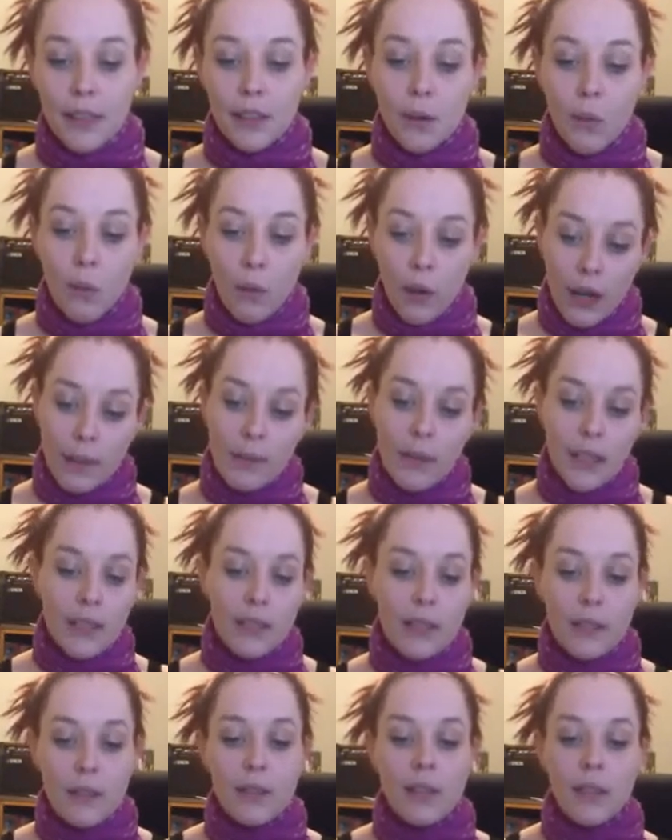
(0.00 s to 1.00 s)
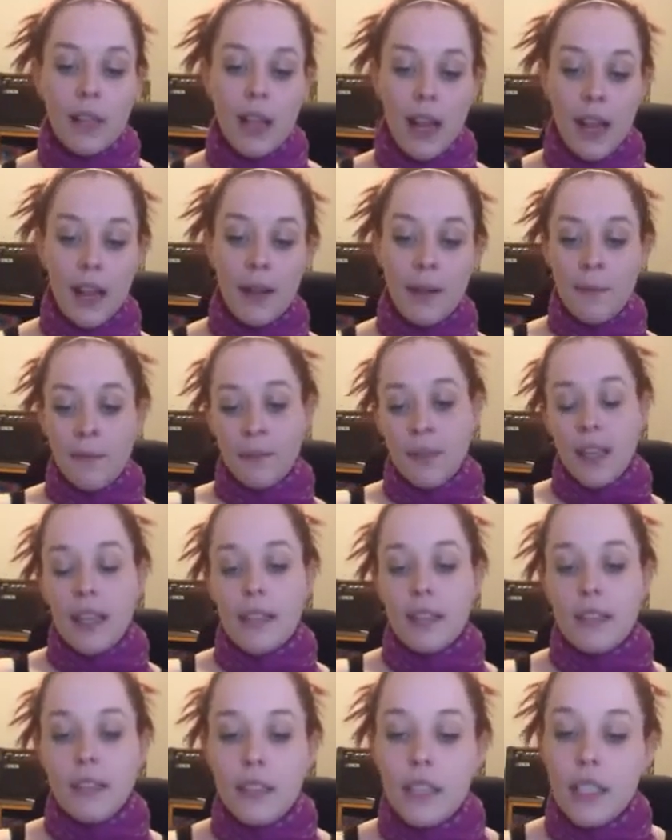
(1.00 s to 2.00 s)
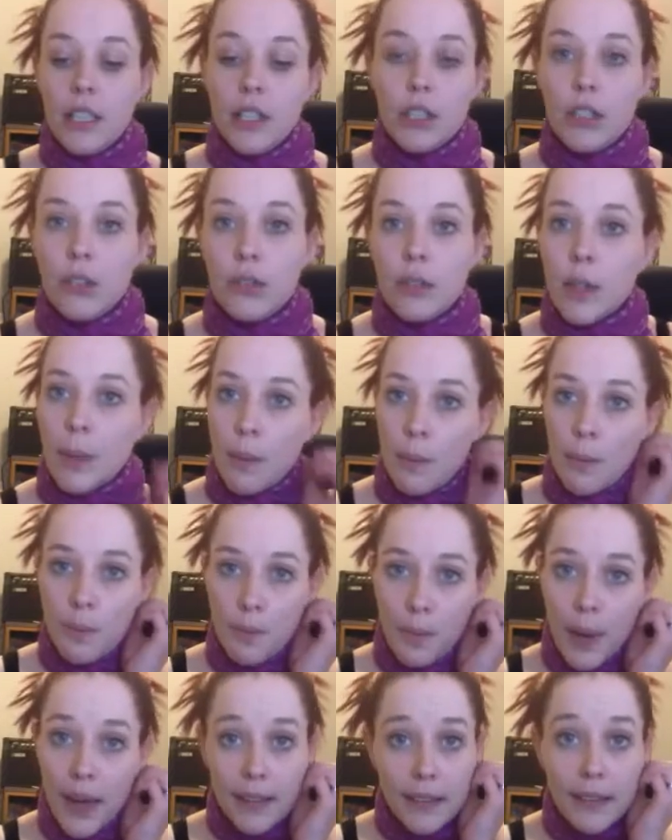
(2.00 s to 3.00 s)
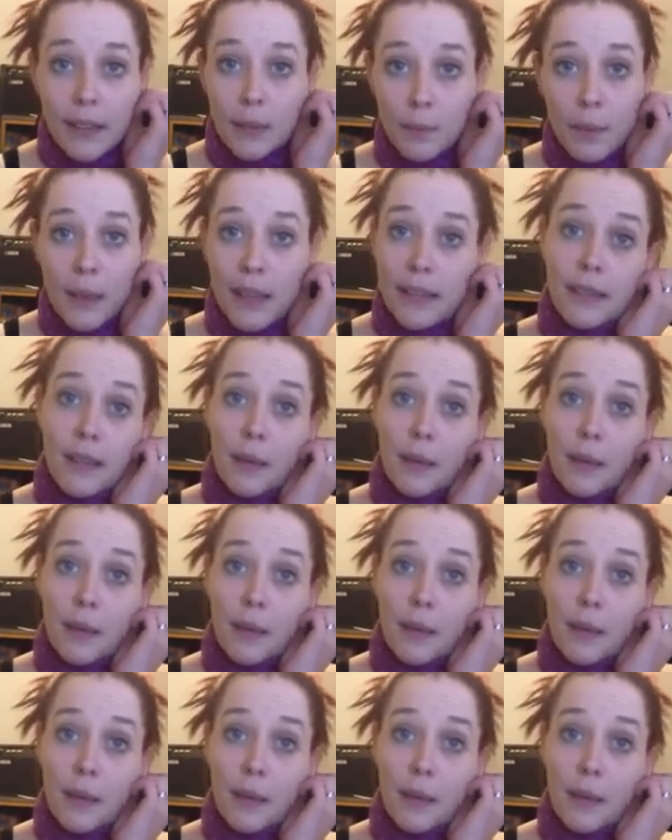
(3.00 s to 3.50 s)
So what I'm going to do today is teach you some basic